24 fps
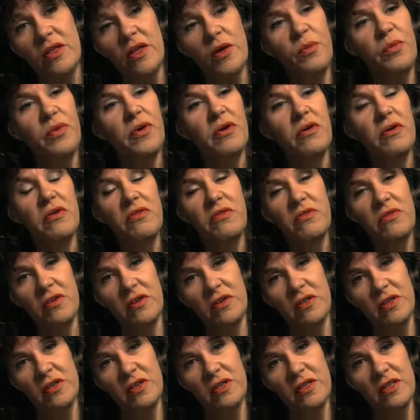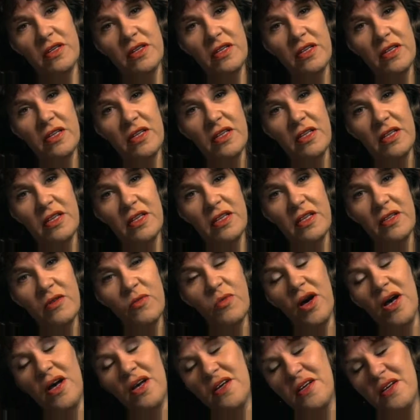They're beautiful.
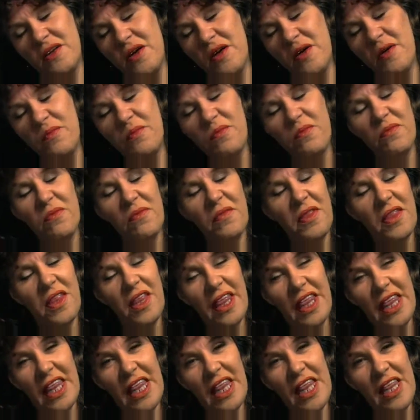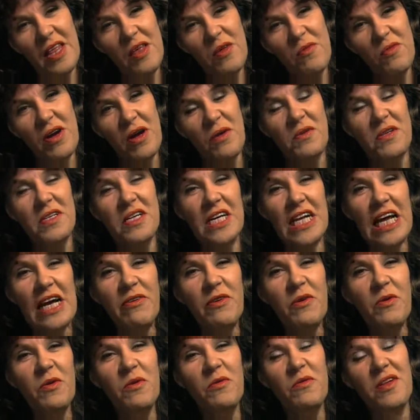Well, perhaps not
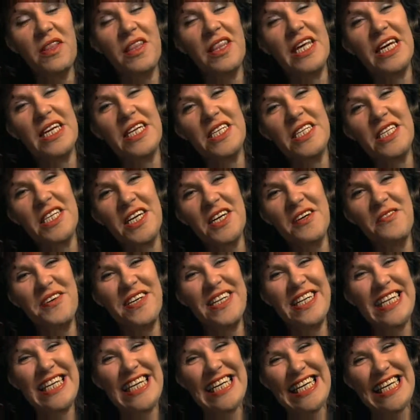everyone would think so, but